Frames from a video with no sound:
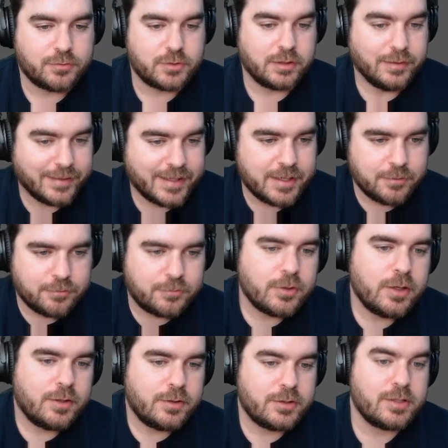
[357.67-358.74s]
to live
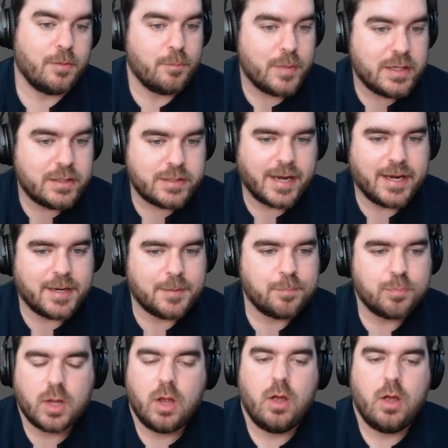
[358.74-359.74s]
to the mid-game,